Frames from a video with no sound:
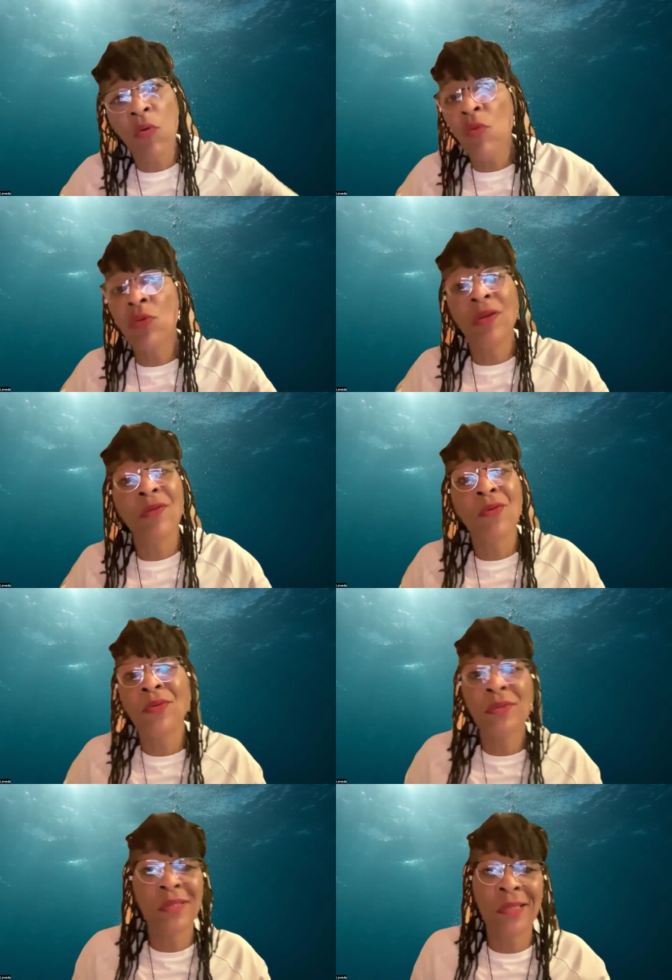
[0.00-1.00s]
holding
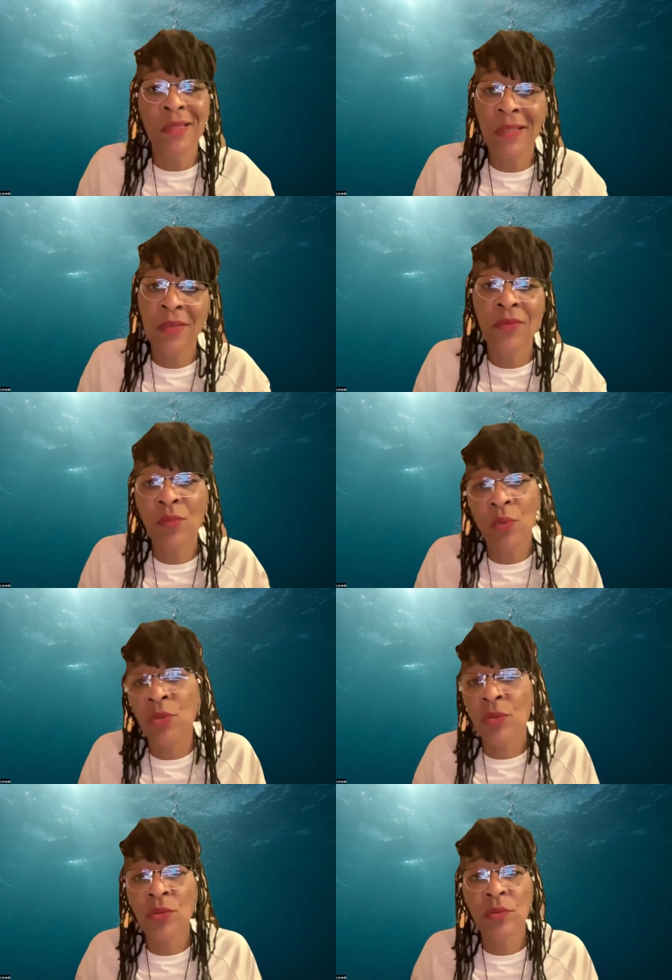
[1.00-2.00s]
on to his
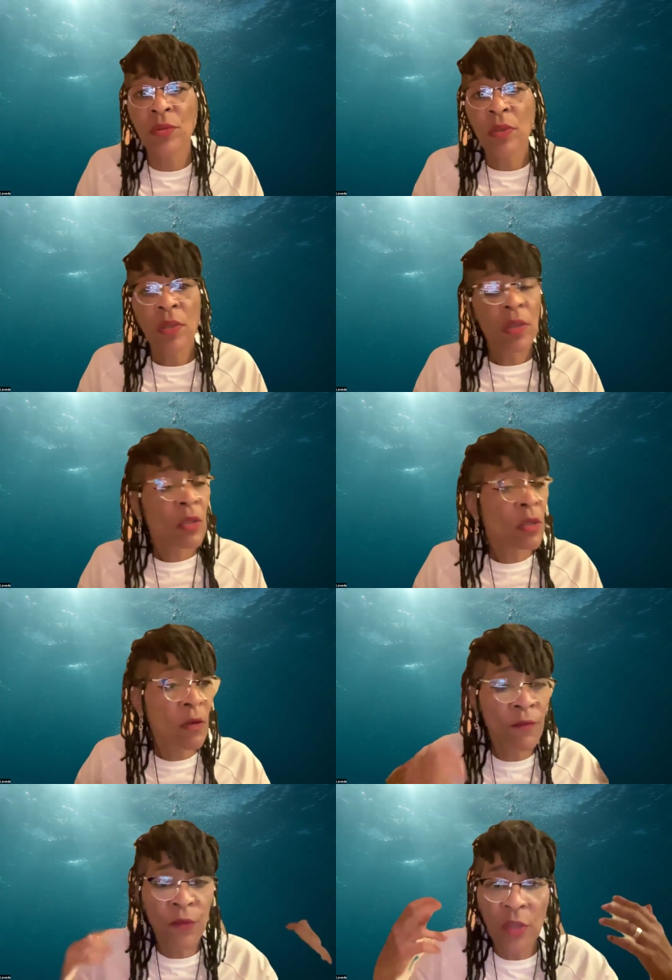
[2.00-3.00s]
word,
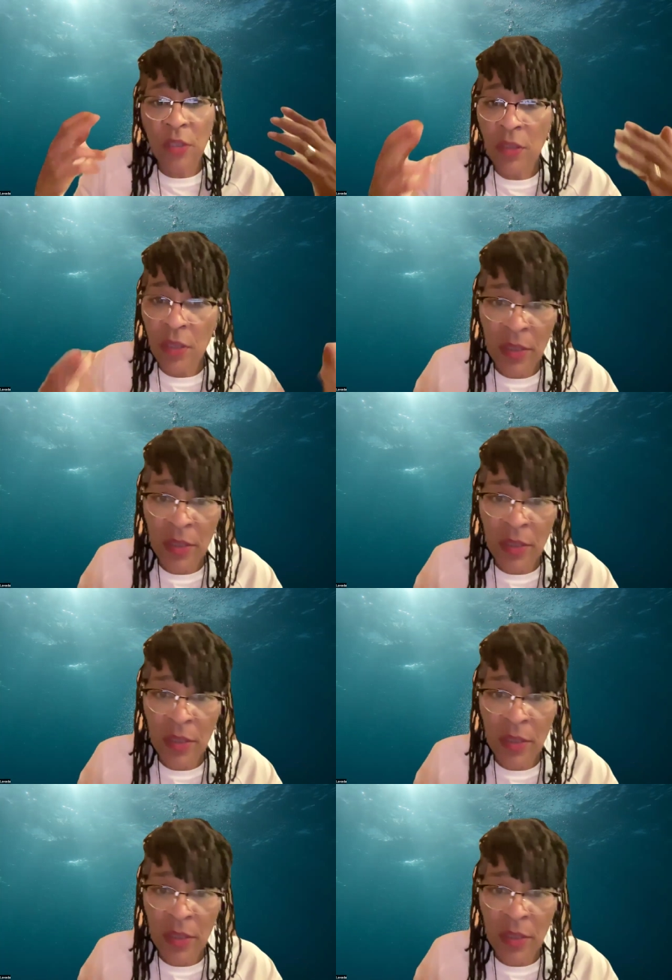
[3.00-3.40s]
covered in